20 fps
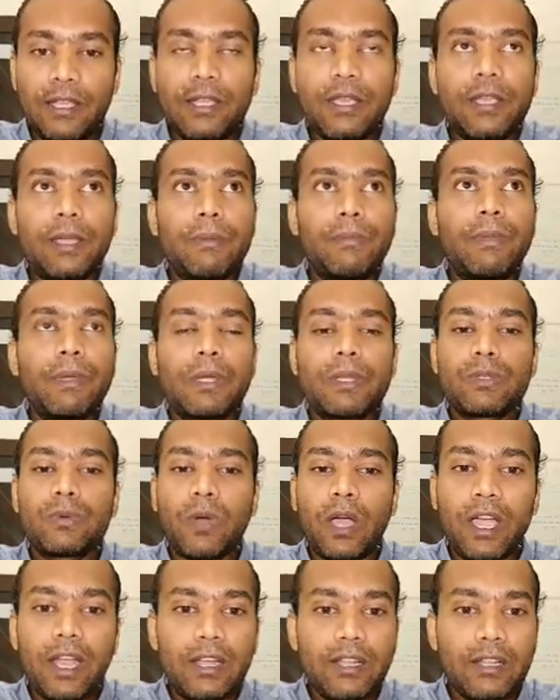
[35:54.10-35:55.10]
Because
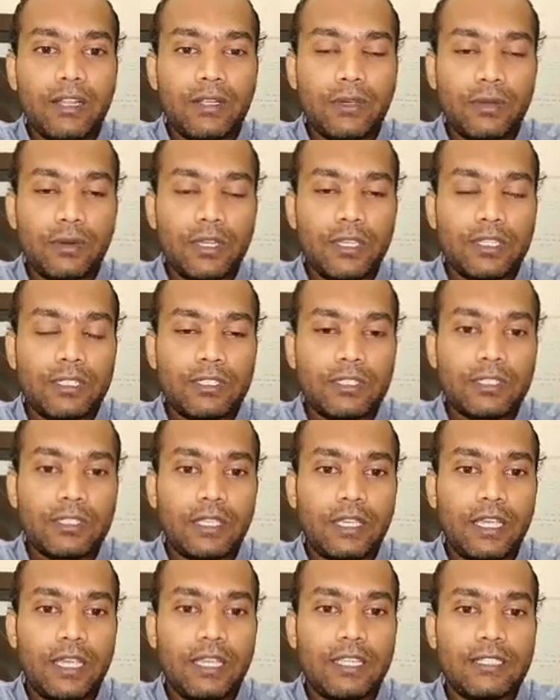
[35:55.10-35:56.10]
why I tell you is
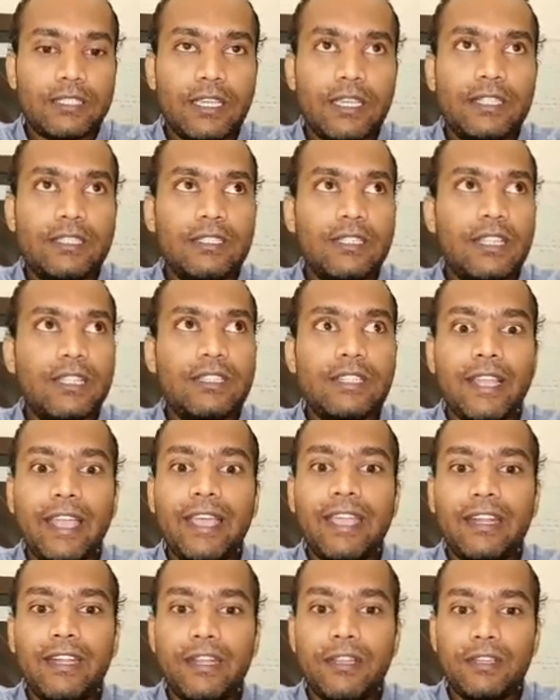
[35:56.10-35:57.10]
it's
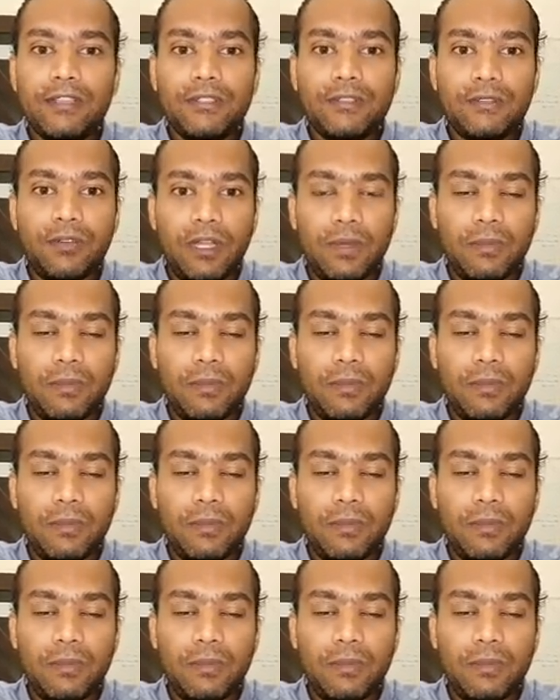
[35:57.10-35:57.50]
like an industry,